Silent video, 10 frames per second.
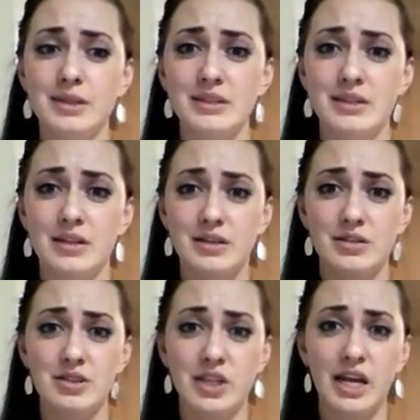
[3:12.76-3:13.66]
is going
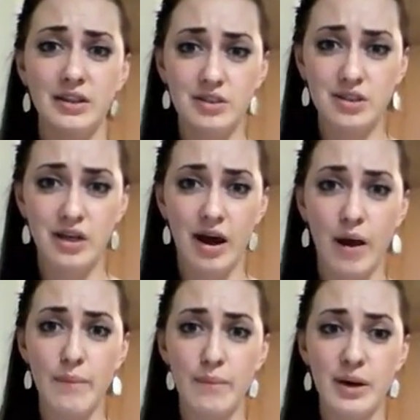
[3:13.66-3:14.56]
to change
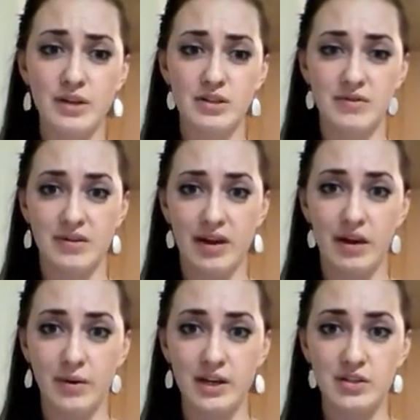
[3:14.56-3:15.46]
how much of an
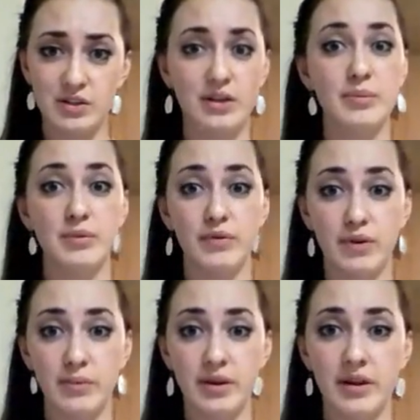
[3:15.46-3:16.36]
evaluation you're going to
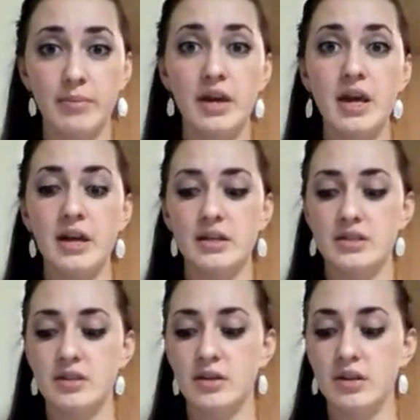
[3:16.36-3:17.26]
perform on them,
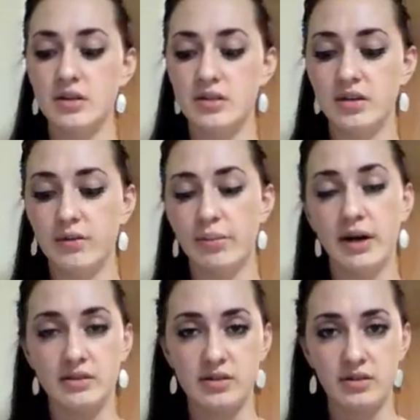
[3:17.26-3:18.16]
because there's different
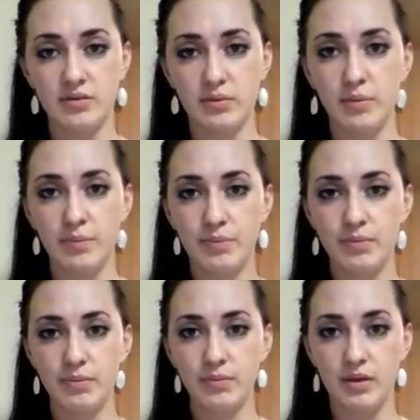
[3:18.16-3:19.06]
parts of
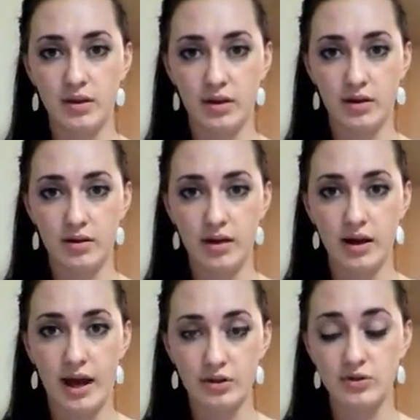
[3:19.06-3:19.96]
the
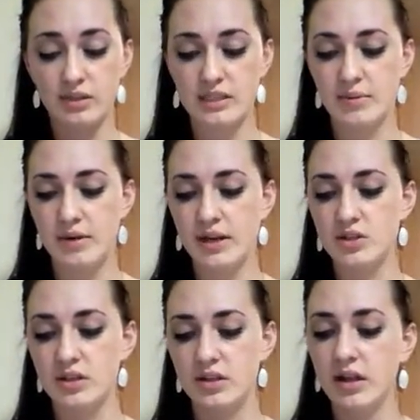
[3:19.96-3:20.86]
actual
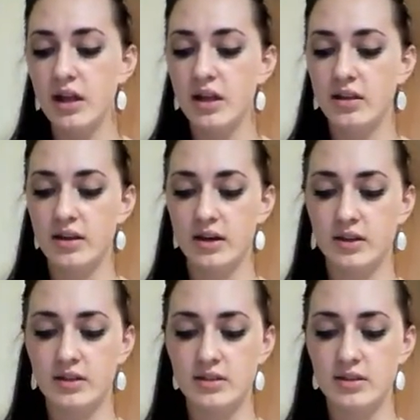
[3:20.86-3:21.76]
examination.
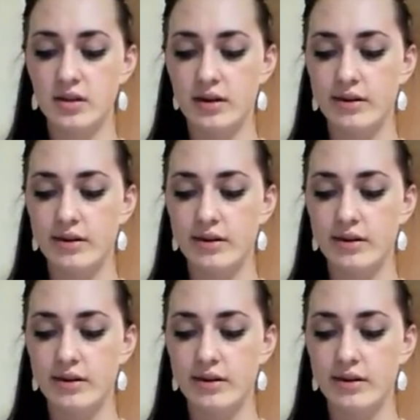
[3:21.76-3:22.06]
There's